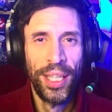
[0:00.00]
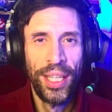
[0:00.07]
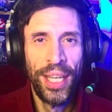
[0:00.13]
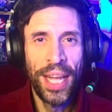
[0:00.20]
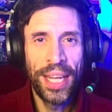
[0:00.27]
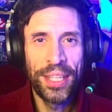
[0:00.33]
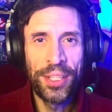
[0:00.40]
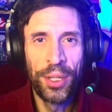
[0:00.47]

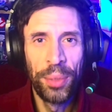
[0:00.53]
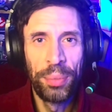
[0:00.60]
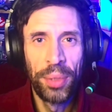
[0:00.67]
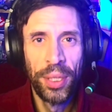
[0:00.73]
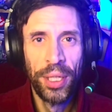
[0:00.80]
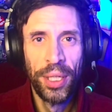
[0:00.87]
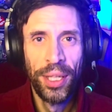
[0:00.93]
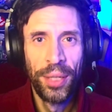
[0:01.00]
Next up,
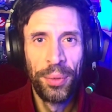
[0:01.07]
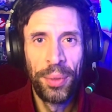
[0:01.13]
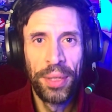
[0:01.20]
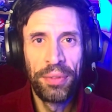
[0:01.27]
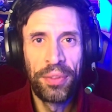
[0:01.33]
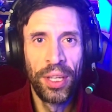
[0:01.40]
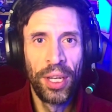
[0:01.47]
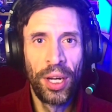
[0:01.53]
we've
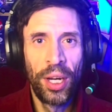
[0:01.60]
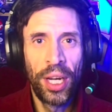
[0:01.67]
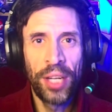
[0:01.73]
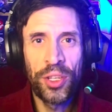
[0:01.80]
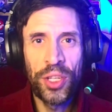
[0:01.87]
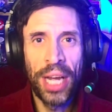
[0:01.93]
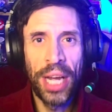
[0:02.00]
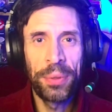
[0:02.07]
got a
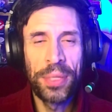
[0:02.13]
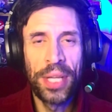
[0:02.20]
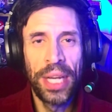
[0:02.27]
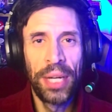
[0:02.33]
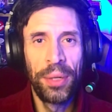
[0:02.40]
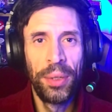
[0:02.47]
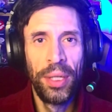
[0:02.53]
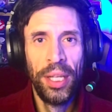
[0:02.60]
shout out